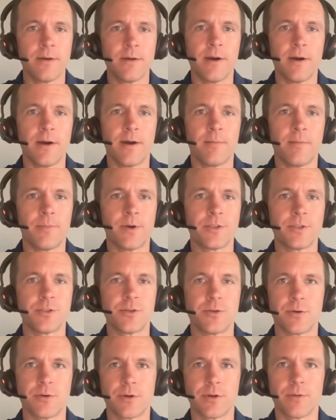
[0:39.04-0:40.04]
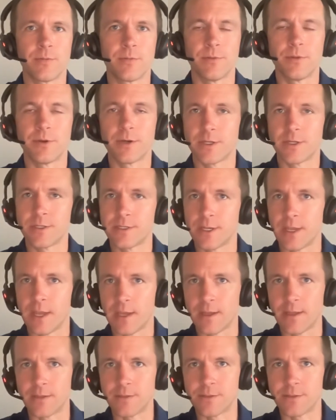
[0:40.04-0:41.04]
um, but you're looking to
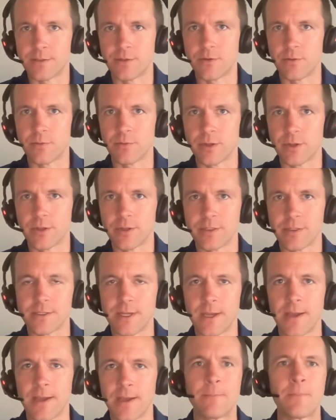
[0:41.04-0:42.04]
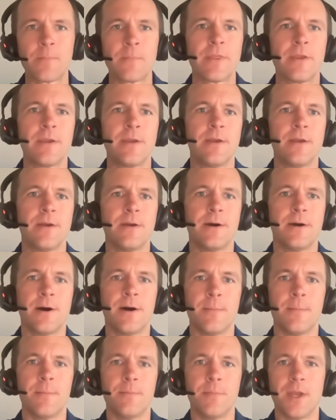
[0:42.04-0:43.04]
get into real estate.
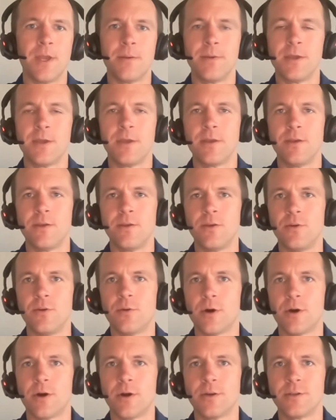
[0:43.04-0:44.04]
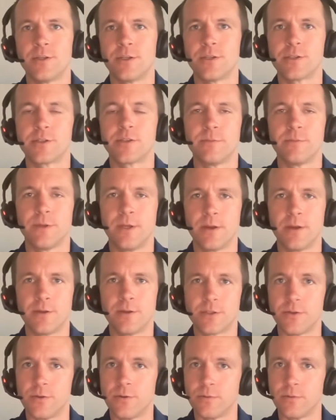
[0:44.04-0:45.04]
Um, maybe you are just here
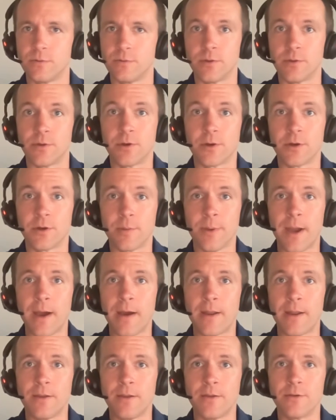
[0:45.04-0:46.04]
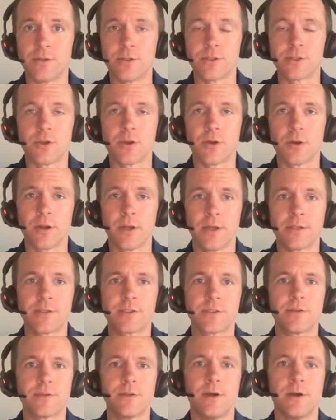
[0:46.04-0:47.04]
to learn about it. You're just
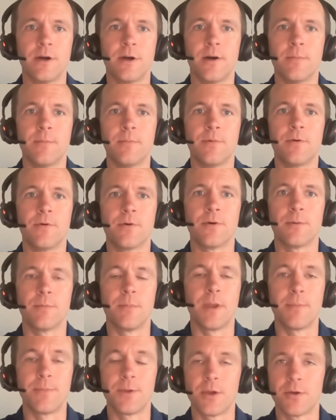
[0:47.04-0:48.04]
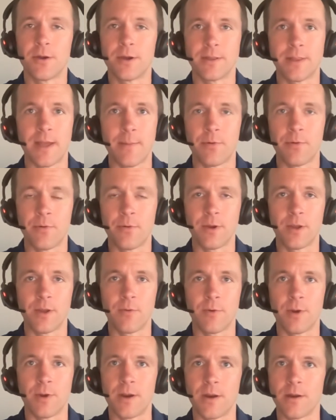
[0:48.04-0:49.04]
curious, um, or maybe you're at that
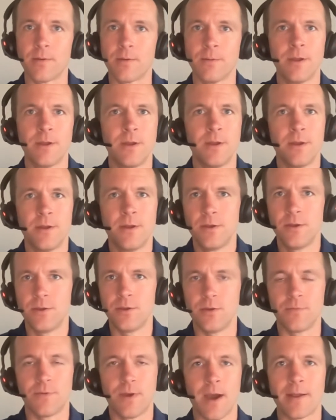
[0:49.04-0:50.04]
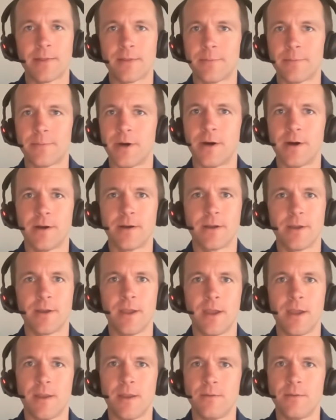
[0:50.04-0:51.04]
point where you've got the bug
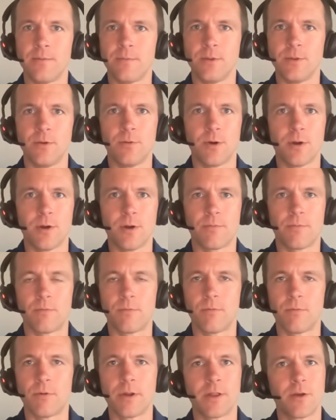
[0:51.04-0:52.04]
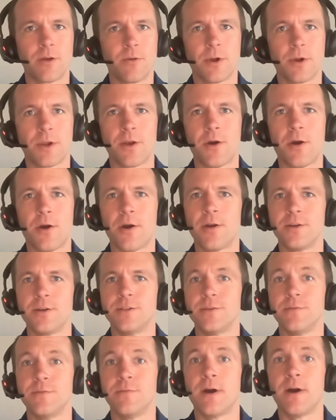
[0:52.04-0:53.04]
and you are really working hard
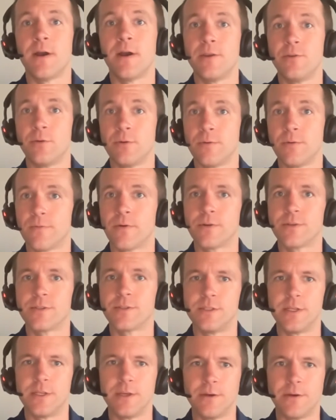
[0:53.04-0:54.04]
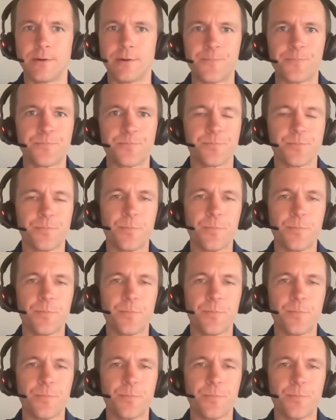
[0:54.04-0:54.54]
to find your first deal.